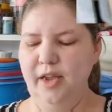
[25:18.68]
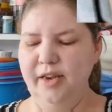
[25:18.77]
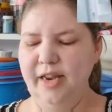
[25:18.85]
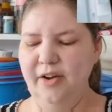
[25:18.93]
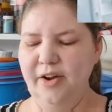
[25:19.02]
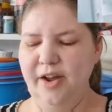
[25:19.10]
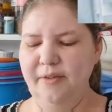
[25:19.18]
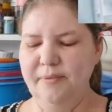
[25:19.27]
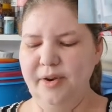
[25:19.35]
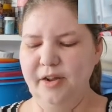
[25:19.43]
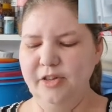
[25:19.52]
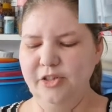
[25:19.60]
Now, I'm
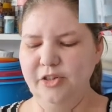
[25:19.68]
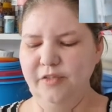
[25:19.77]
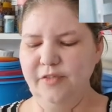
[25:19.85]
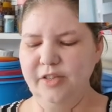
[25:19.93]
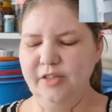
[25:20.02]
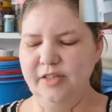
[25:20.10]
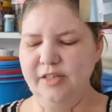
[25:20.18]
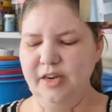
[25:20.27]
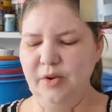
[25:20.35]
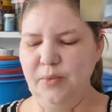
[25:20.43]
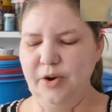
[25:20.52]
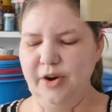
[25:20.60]
not sure if this is going
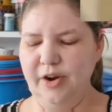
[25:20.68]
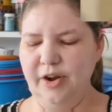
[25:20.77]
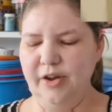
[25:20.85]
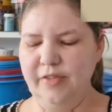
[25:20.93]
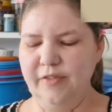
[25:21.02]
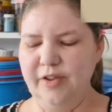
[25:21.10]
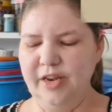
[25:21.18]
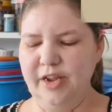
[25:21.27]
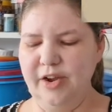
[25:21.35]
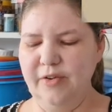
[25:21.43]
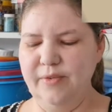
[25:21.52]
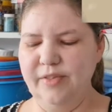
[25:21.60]
to work on the
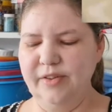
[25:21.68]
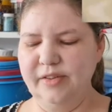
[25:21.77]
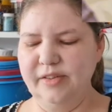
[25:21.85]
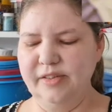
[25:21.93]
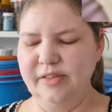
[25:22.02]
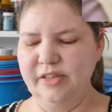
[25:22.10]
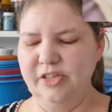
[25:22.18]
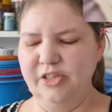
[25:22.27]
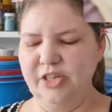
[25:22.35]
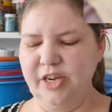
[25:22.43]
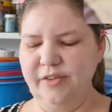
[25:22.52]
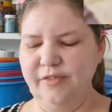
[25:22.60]
video, but this is a
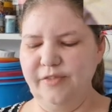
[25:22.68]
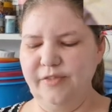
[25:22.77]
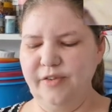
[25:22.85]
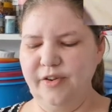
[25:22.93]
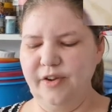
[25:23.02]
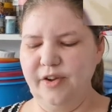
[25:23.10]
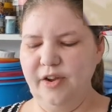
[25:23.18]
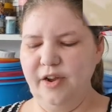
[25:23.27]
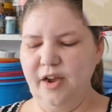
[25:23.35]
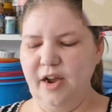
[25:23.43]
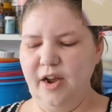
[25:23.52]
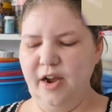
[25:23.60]
GIF
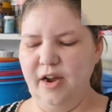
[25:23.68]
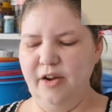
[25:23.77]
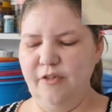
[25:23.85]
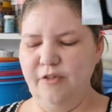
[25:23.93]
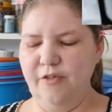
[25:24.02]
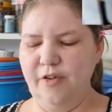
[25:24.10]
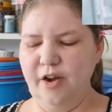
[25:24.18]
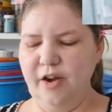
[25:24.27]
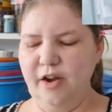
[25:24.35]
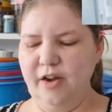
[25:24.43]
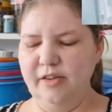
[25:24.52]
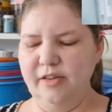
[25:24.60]
of
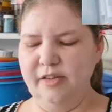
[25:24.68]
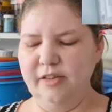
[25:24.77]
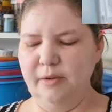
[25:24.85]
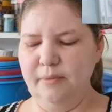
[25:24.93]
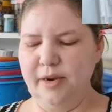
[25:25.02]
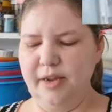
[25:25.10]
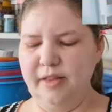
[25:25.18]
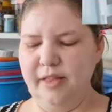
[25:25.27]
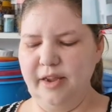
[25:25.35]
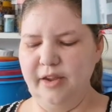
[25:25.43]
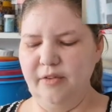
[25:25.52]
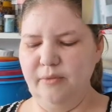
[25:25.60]
somebody
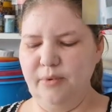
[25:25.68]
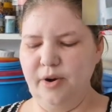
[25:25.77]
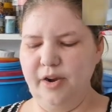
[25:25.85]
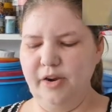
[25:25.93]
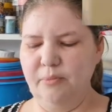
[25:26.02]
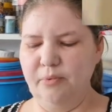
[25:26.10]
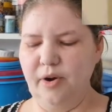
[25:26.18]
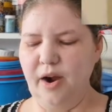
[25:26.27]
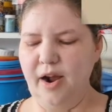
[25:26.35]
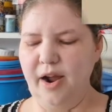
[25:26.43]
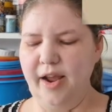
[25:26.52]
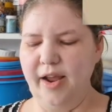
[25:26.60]
like trying to
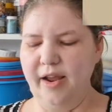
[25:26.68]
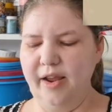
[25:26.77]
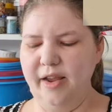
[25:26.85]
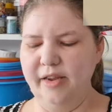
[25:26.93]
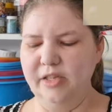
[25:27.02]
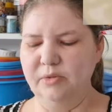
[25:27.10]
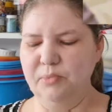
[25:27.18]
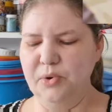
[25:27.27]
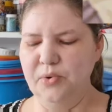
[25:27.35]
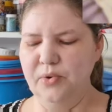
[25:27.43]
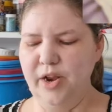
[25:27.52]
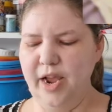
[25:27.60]
pry a
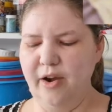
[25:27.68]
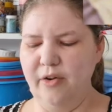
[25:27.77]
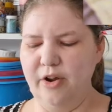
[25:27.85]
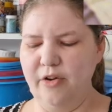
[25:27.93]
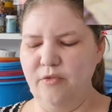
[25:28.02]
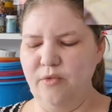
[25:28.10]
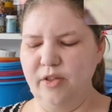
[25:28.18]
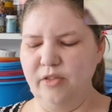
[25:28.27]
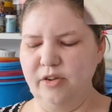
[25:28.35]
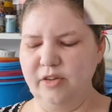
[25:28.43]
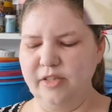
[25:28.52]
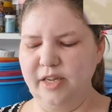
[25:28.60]
spoon out of what
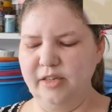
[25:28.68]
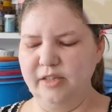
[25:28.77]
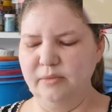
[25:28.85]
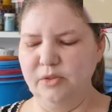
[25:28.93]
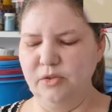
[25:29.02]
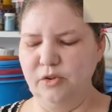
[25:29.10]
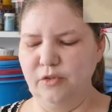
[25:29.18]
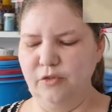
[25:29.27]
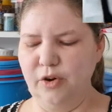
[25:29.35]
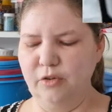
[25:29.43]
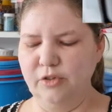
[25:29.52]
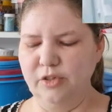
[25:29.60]
looks like some sort of
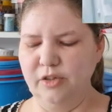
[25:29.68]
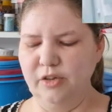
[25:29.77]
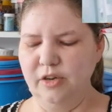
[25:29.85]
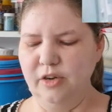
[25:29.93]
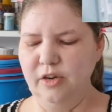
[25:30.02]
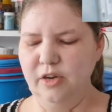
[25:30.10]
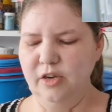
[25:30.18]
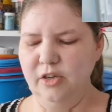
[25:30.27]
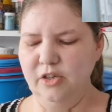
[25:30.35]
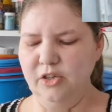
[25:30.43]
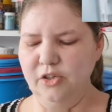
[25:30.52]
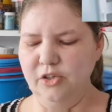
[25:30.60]
frozen
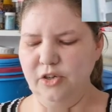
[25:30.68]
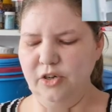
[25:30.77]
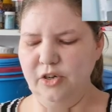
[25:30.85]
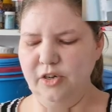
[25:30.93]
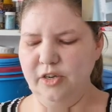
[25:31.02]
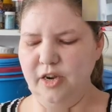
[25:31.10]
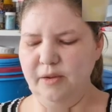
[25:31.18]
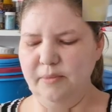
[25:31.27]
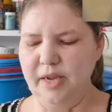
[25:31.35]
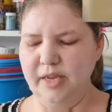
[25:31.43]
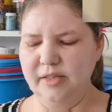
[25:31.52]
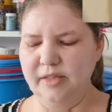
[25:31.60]
dessert. I'm
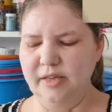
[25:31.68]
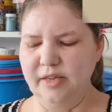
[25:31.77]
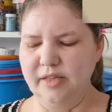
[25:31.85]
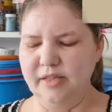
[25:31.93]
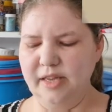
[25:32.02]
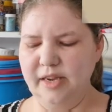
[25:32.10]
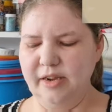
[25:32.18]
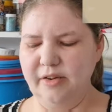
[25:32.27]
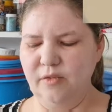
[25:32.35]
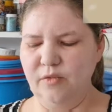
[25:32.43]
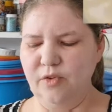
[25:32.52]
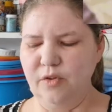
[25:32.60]
guessing it's like
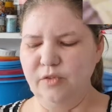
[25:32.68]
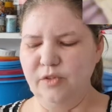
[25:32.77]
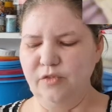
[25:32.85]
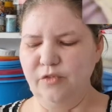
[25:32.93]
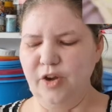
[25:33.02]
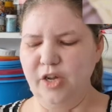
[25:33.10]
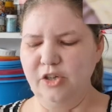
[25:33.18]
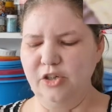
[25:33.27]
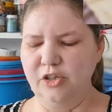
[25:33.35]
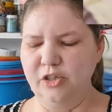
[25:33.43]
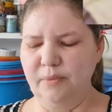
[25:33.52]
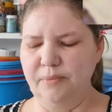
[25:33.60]
frozen fudge
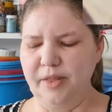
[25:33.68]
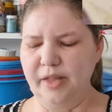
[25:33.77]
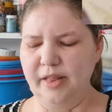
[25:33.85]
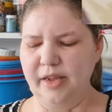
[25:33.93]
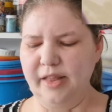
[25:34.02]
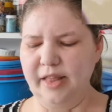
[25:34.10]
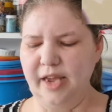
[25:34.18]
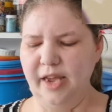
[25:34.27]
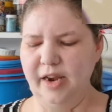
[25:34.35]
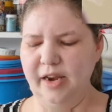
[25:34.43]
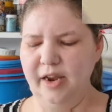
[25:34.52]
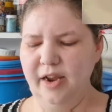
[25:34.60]
or something like that.